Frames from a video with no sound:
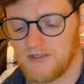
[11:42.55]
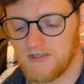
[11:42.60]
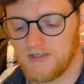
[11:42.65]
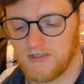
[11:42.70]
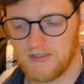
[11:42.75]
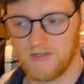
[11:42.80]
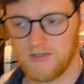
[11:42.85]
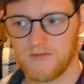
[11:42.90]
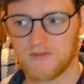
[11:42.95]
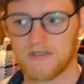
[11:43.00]
to
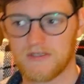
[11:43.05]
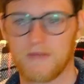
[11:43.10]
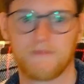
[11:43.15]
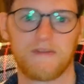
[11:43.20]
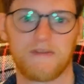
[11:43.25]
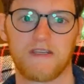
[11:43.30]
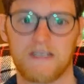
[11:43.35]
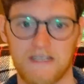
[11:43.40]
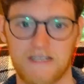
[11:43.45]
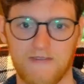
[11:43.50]
do
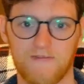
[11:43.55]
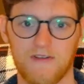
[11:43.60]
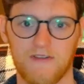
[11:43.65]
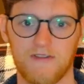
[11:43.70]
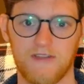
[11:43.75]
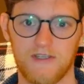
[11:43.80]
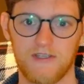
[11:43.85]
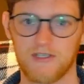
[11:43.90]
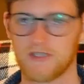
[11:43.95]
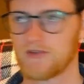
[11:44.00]
something
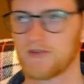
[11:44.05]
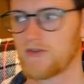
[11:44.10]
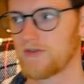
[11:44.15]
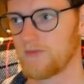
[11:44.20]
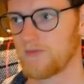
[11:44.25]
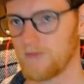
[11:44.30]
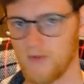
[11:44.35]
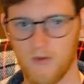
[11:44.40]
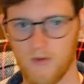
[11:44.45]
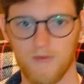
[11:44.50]
different than just
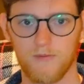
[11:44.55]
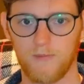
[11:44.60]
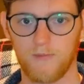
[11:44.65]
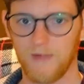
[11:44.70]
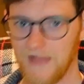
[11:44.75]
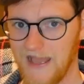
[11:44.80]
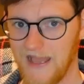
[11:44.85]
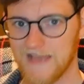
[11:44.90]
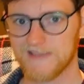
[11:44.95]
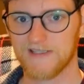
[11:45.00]
throw the
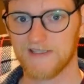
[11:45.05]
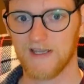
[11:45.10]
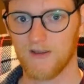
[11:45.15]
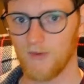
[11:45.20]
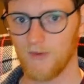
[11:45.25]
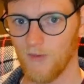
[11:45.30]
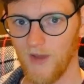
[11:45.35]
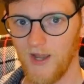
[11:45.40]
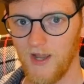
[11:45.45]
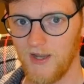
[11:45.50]

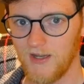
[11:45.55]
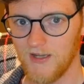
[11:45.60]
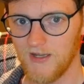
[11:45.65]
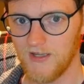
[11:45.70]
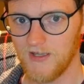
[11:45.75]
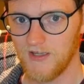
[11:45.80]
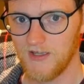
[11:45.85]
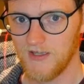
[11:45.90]
plastic away.